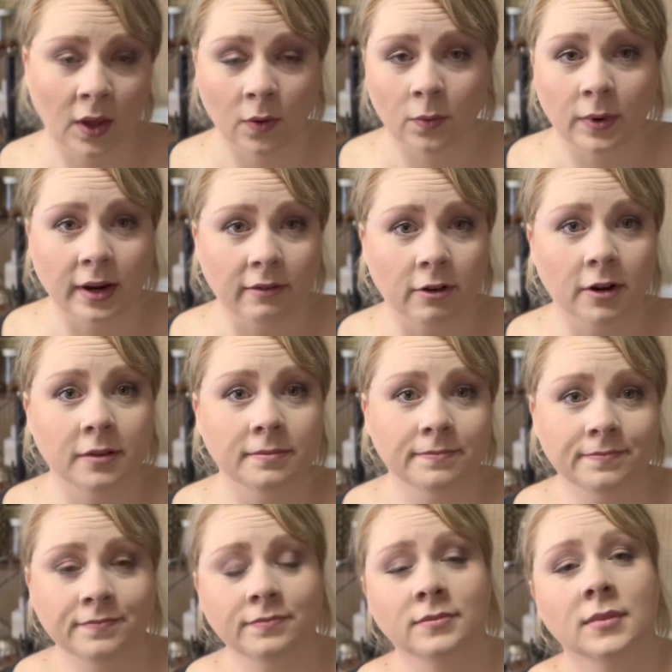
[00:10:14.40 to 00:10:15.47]
Whatever.
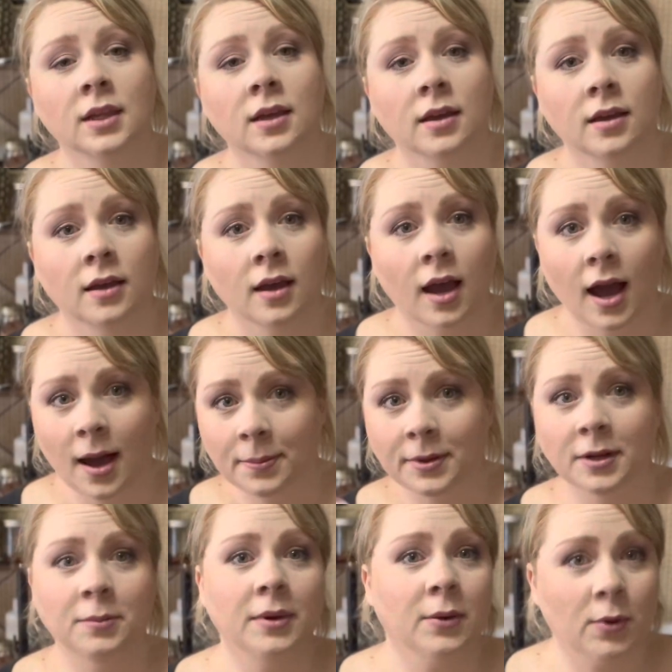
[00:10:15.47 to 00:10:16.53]
I'm
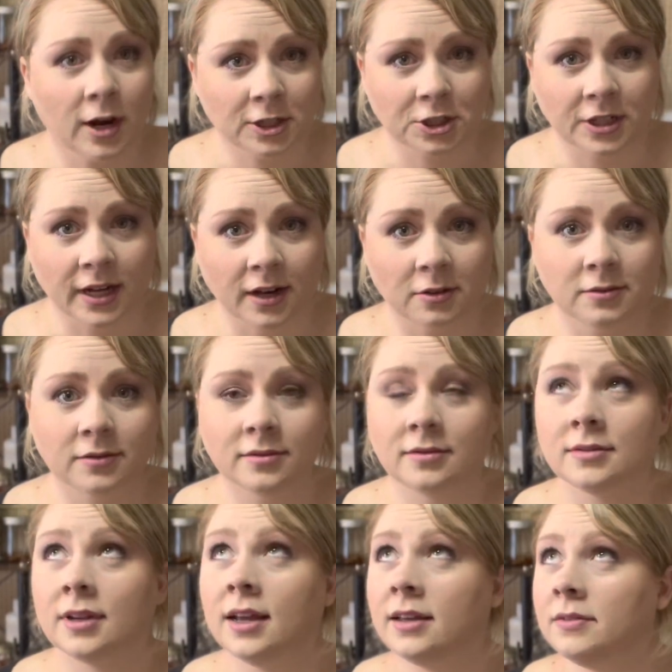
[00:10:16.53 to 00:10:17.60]
gonna be washed out.
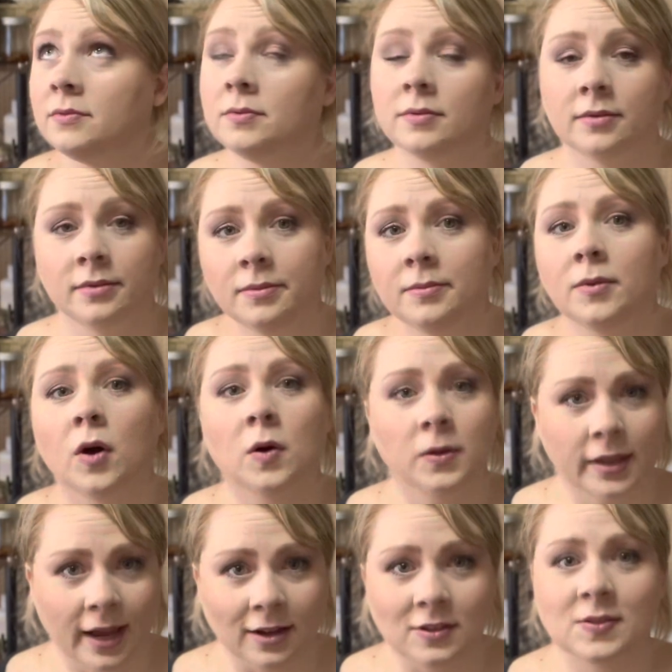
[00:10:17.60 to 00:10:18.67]
Old
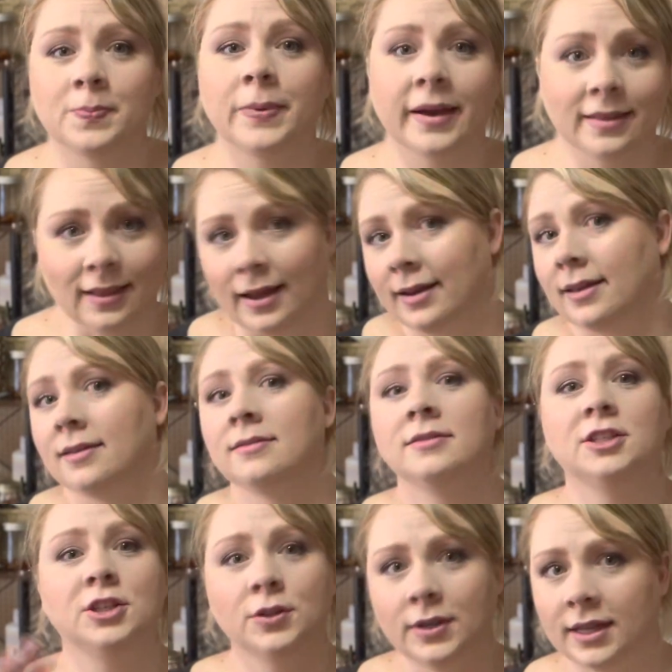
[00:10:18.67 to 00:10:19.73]
house, bad lighting.
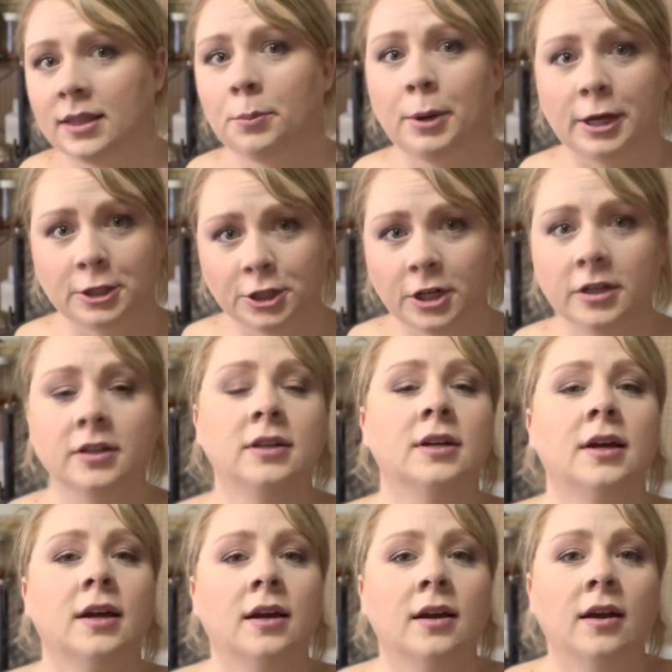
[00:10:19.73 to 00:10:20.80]
You get the picture.
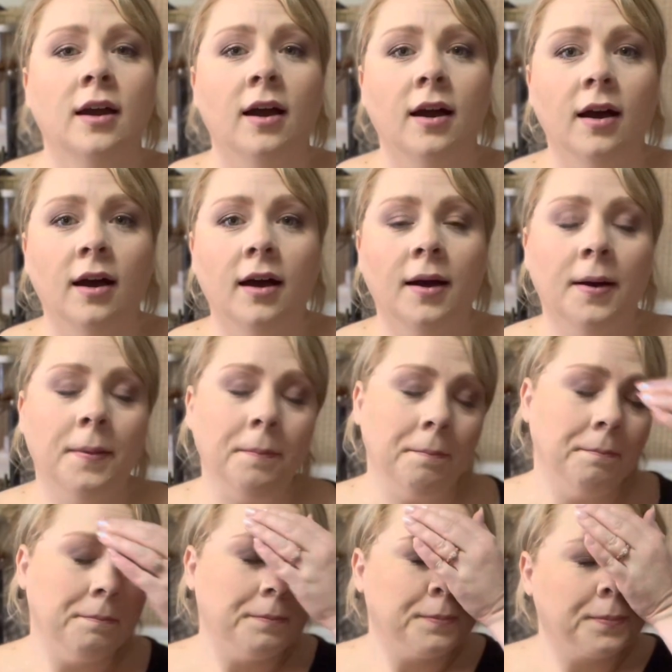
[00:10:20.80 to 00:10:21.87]

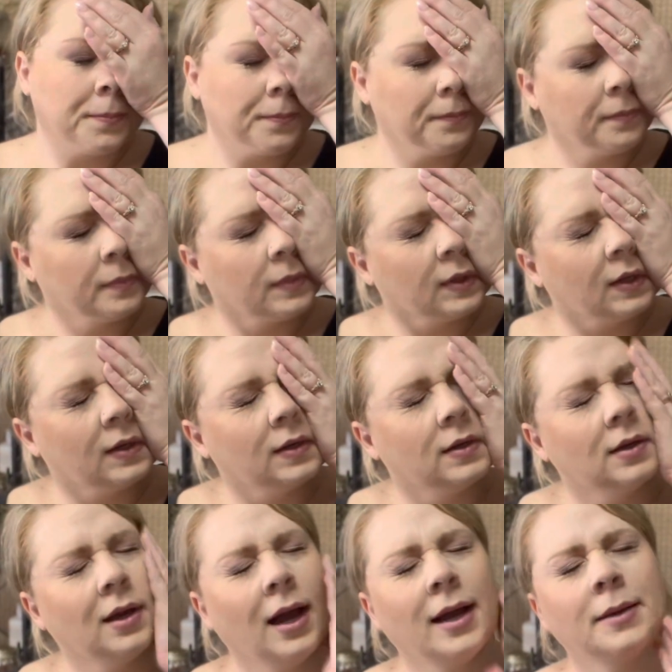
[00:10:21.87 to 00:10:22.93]

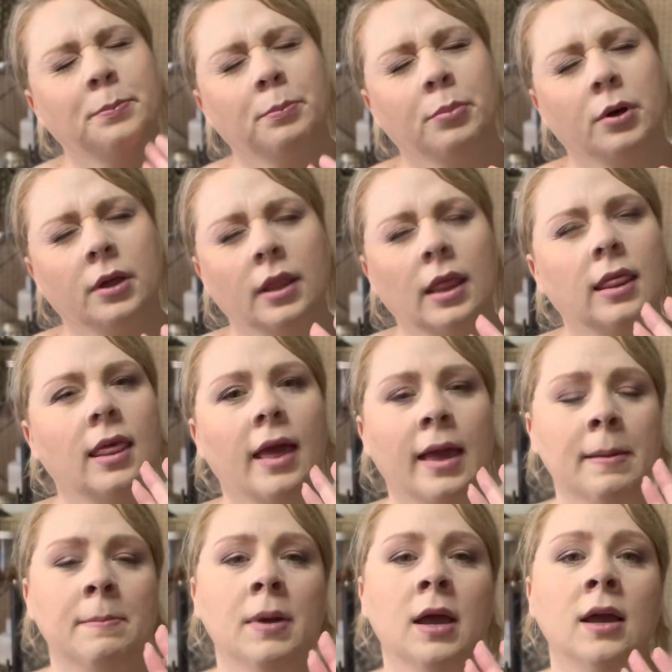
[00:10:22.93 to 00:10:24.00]
I put them,